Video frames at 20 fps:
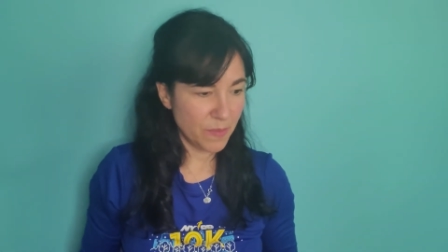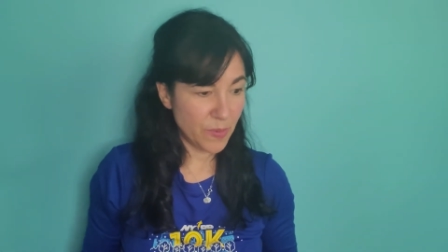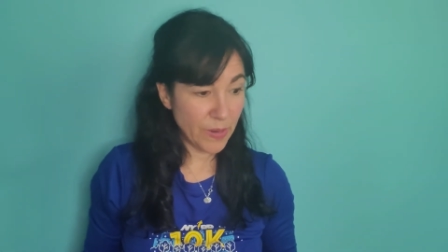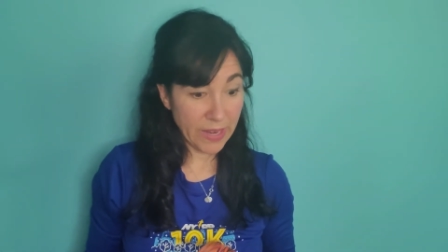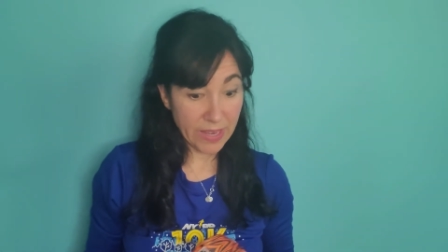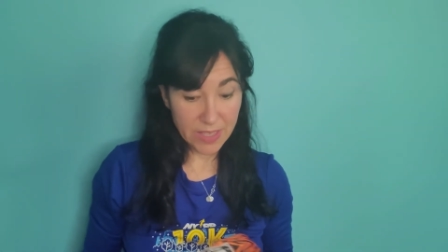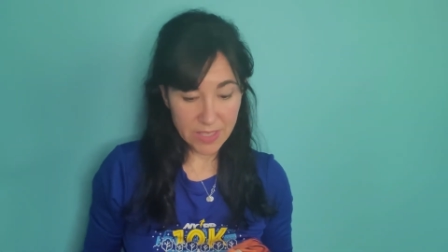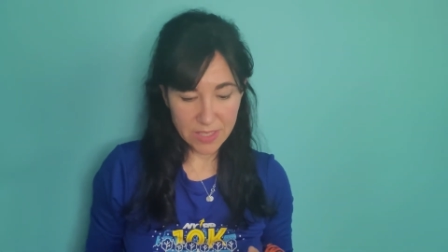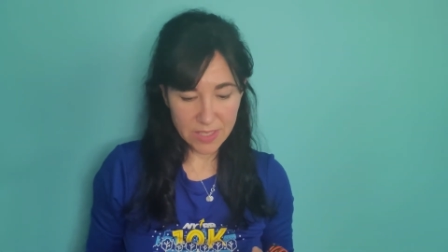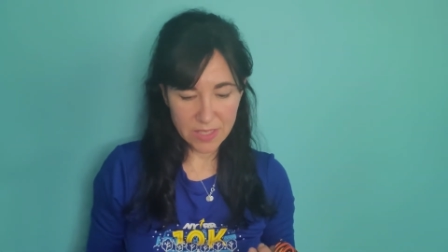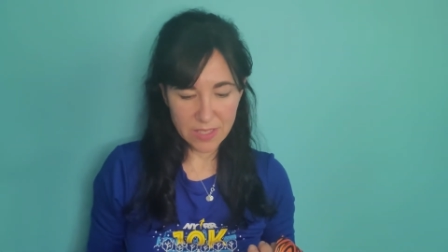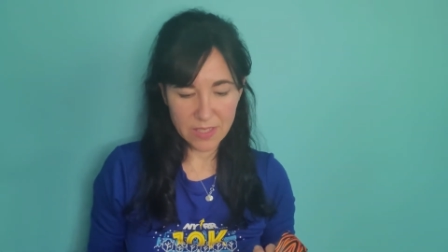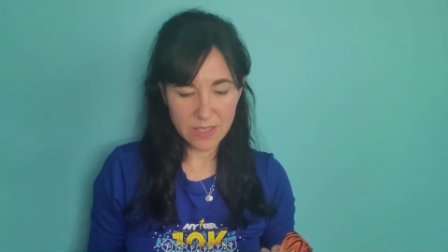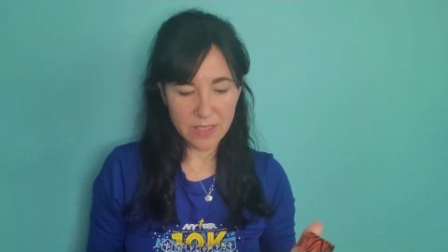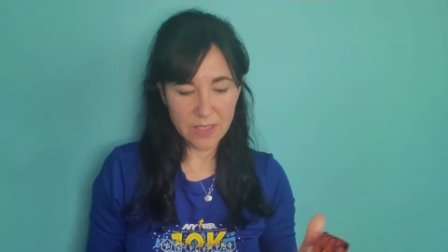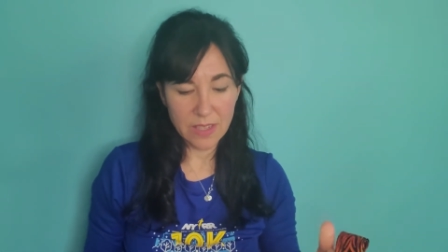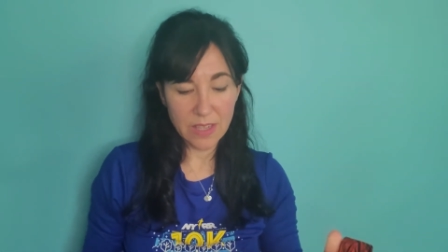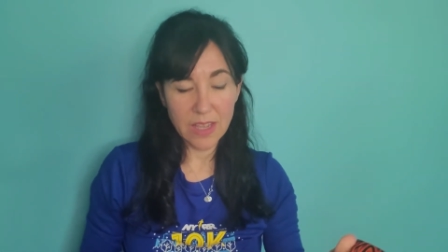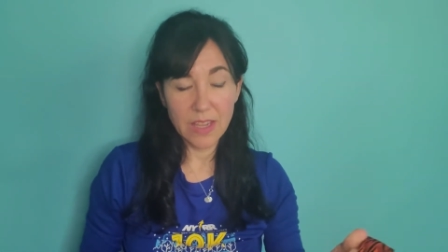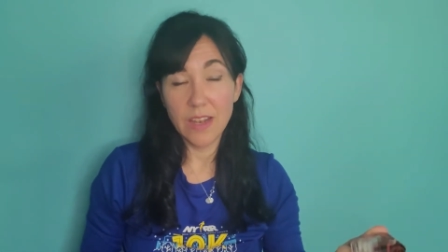race
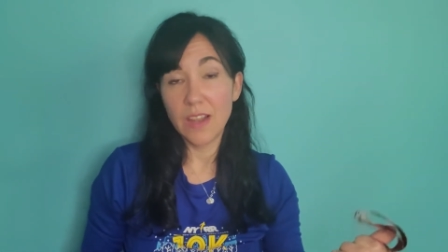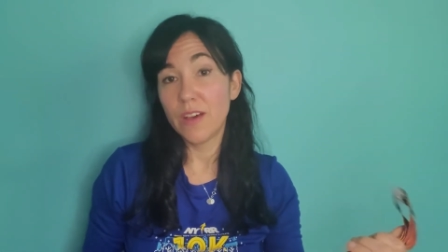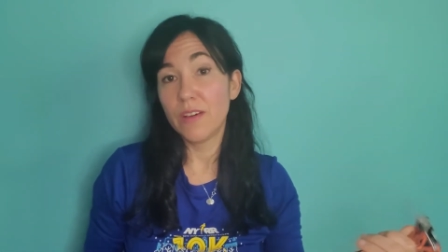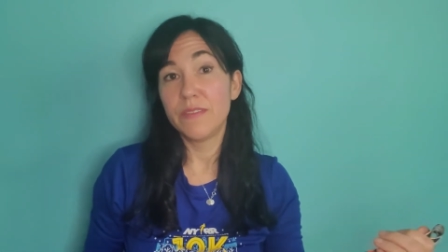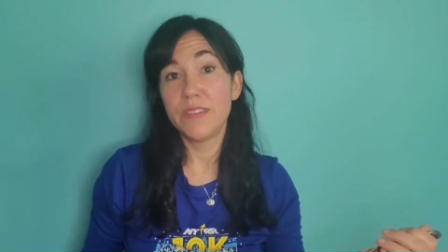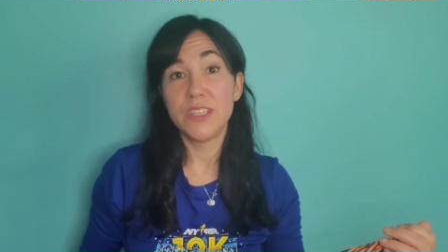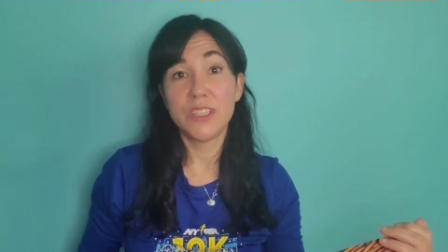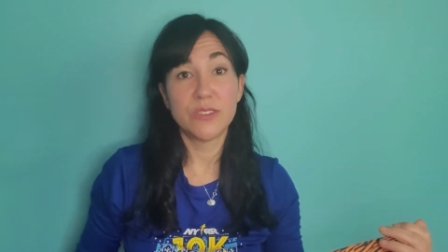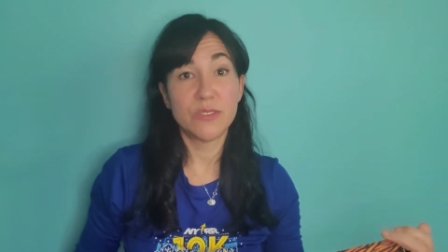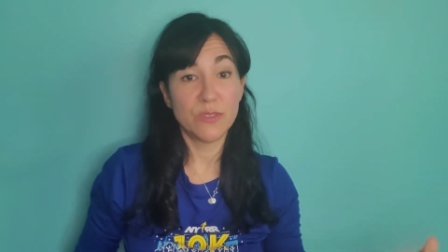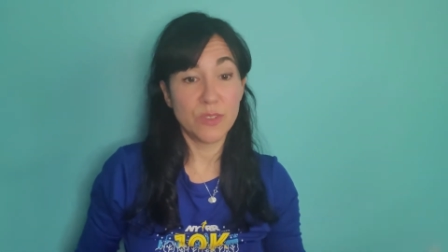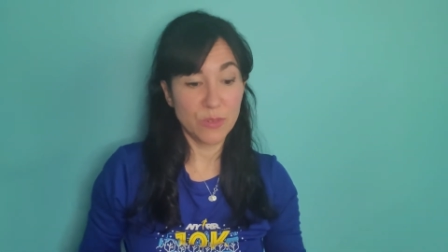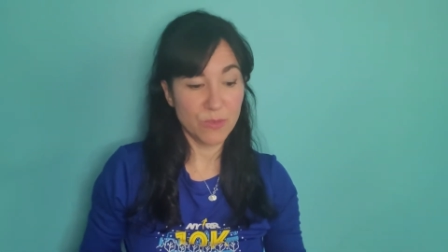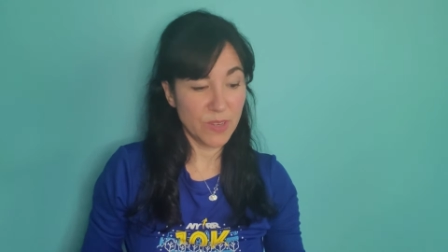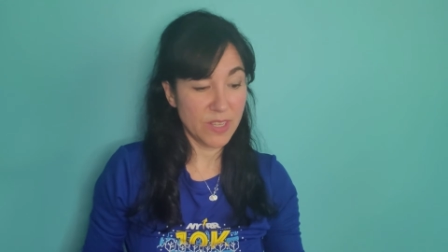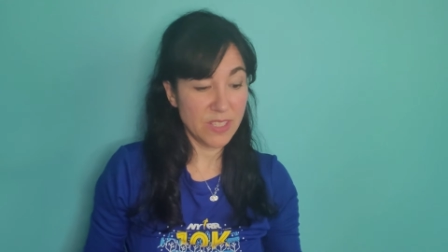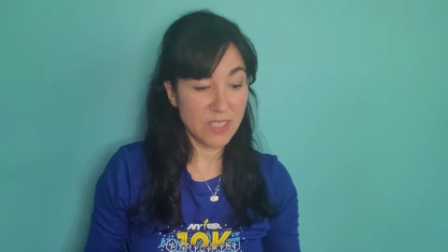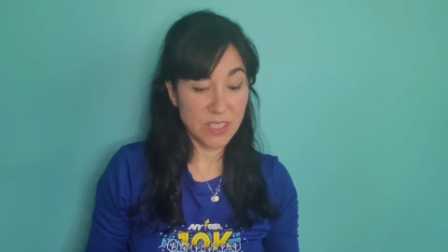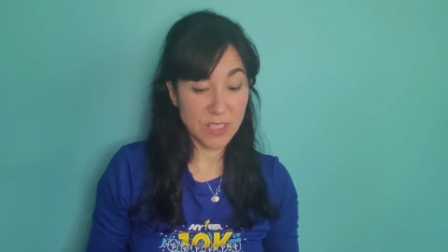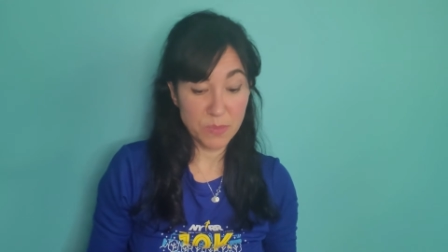I love this the
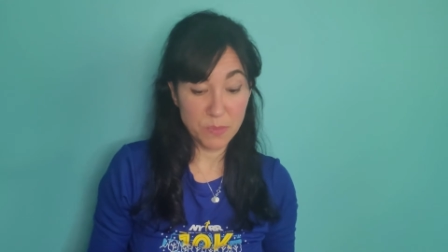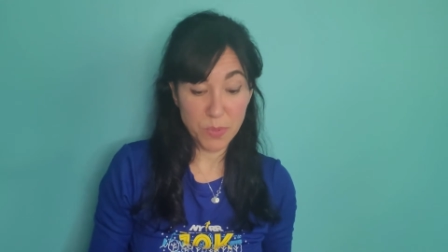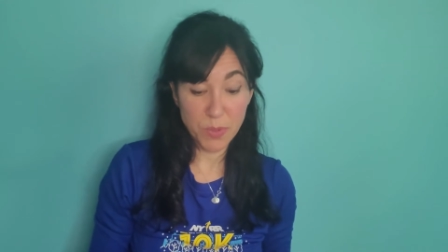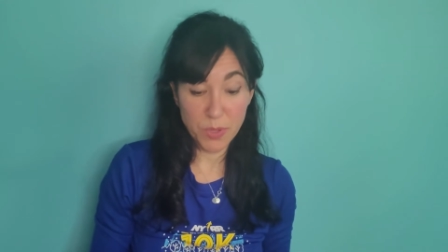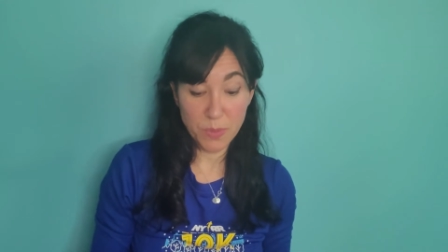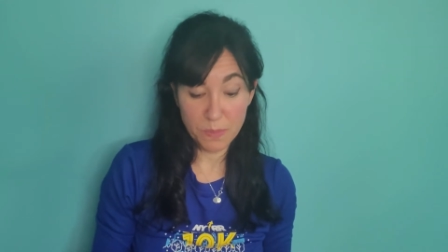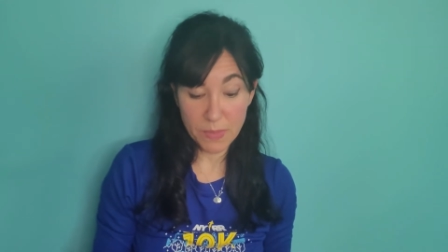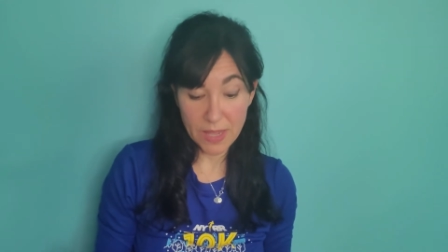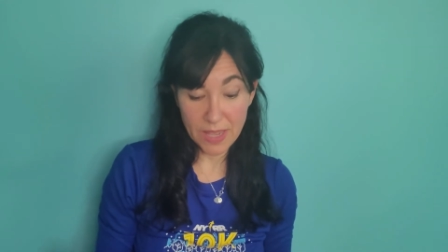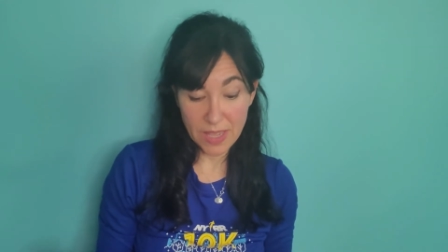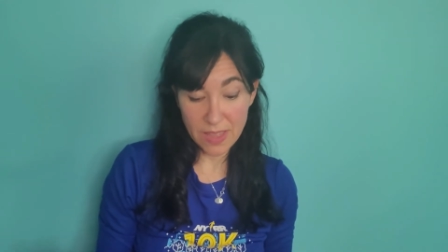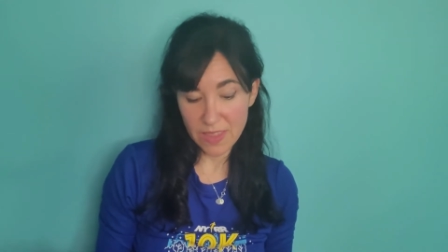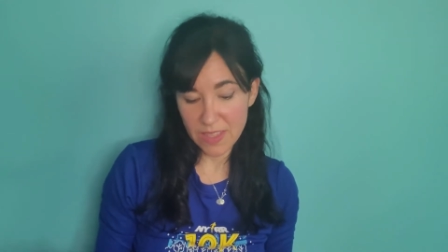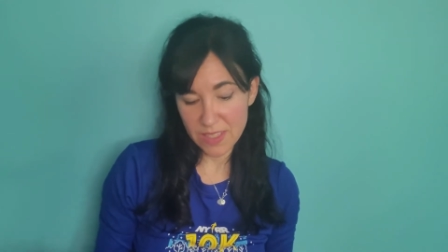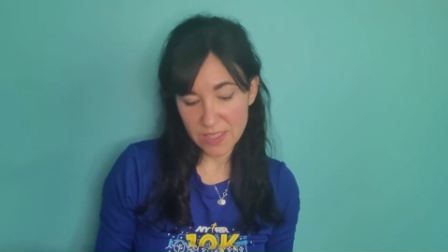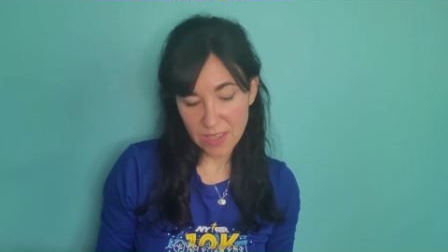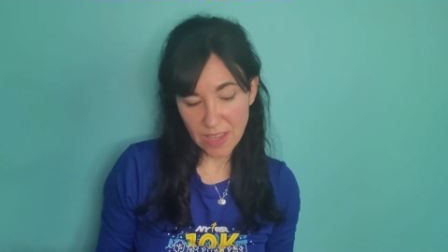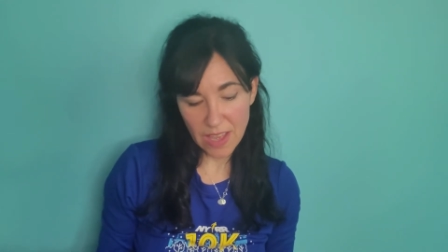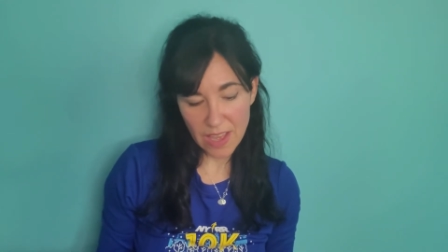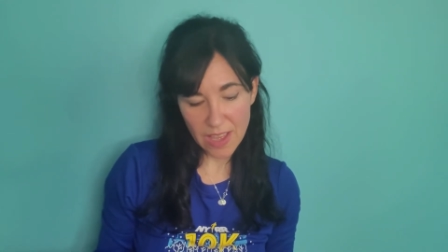racist put by
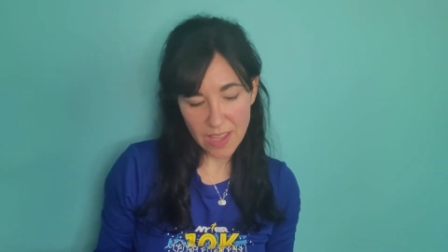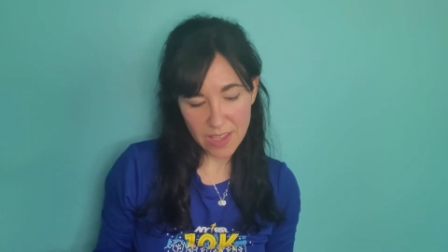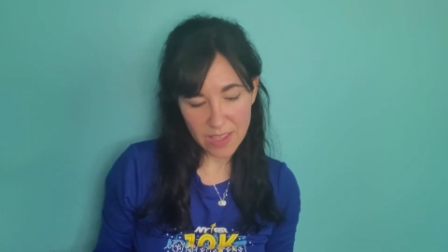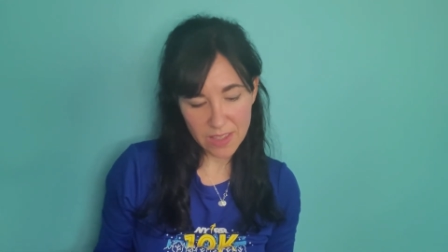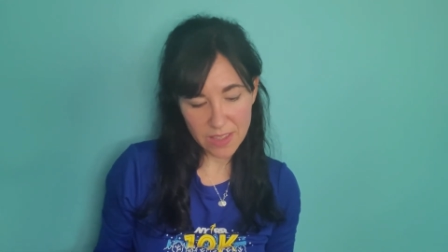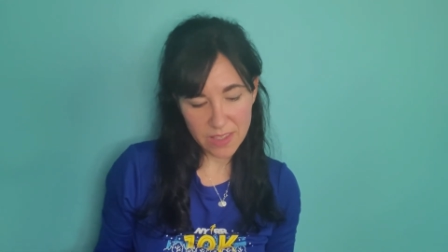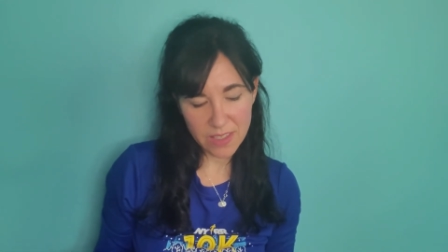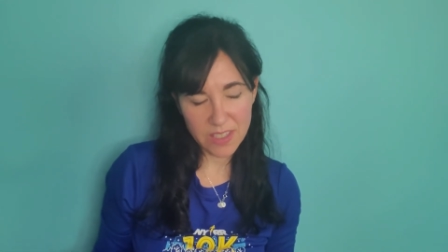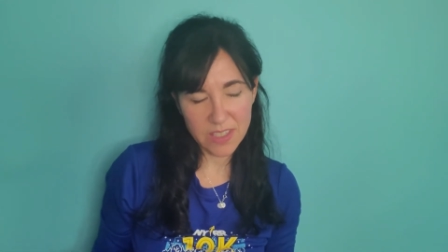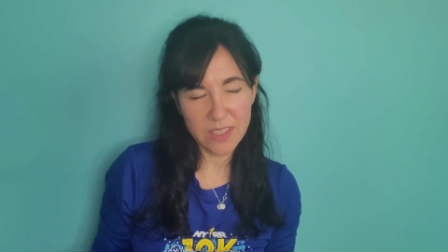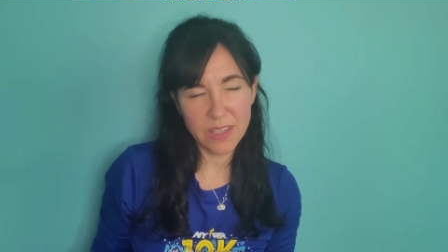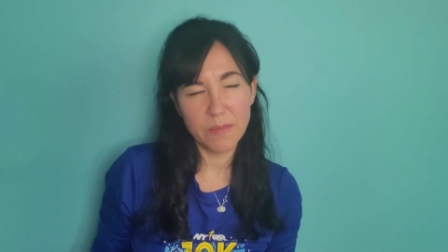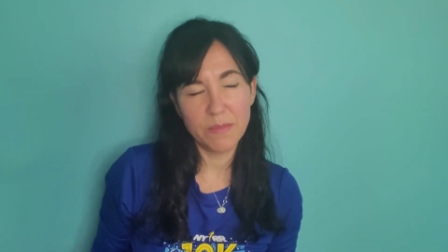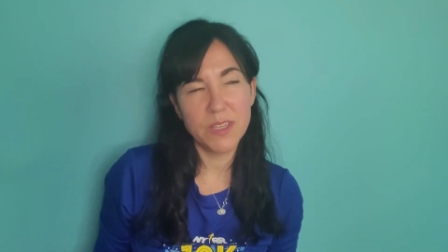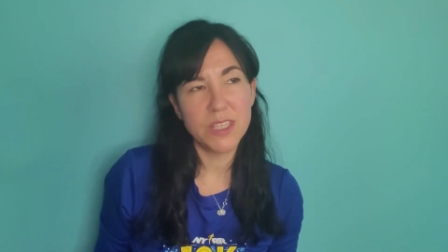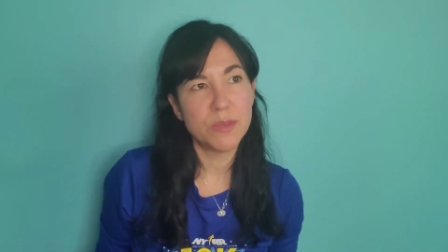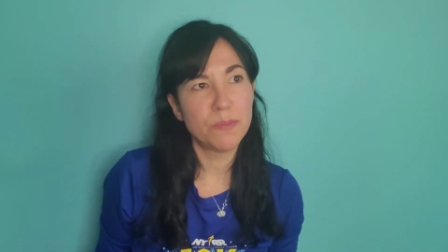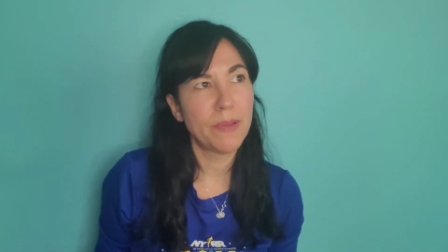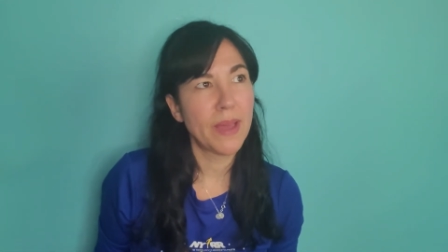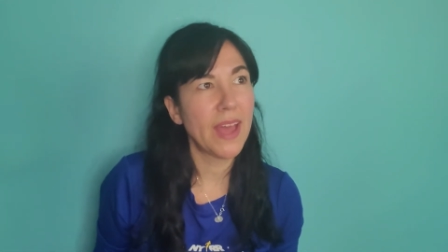this guy. His name
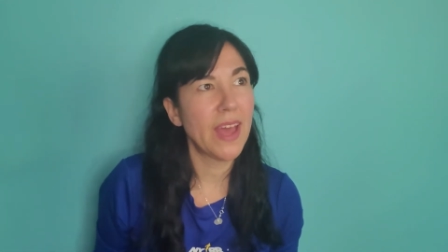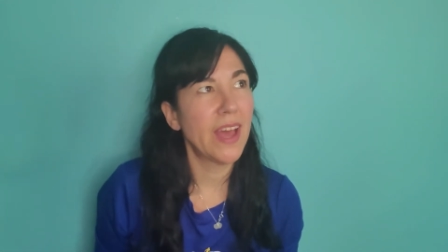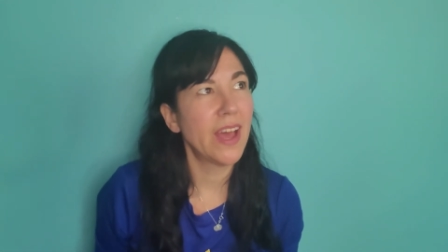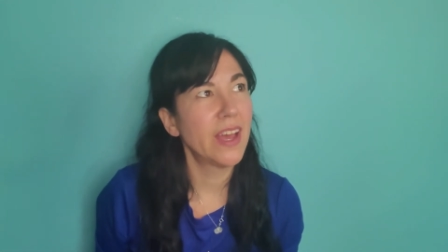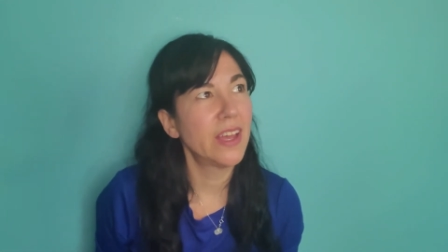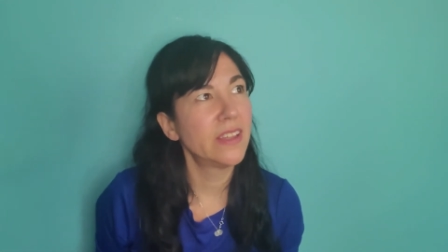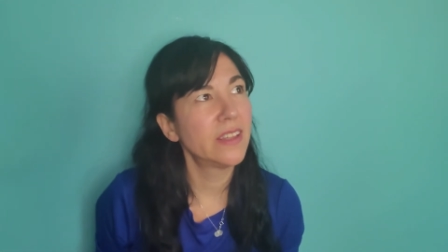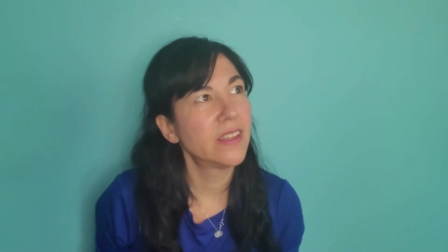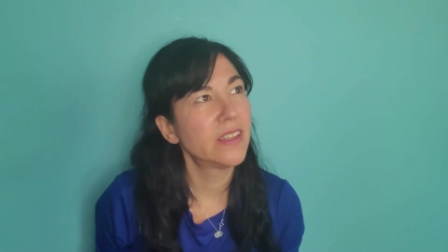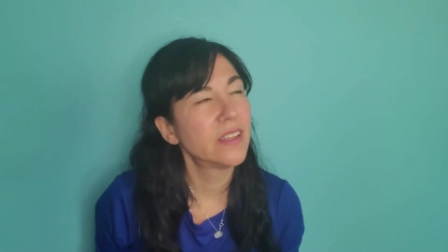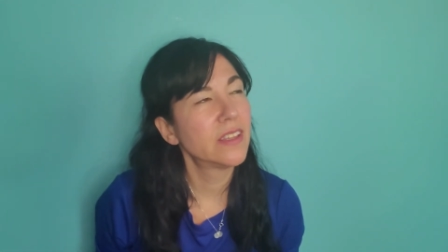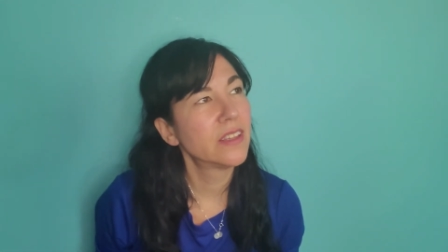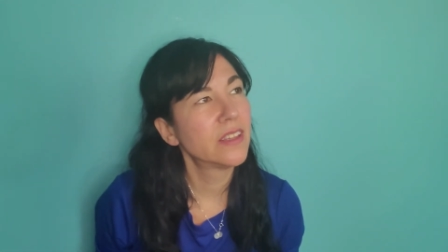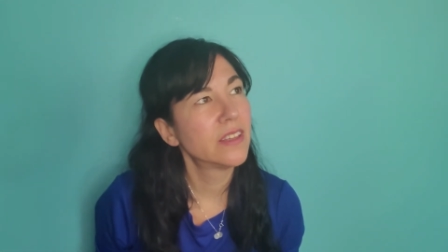is Pat.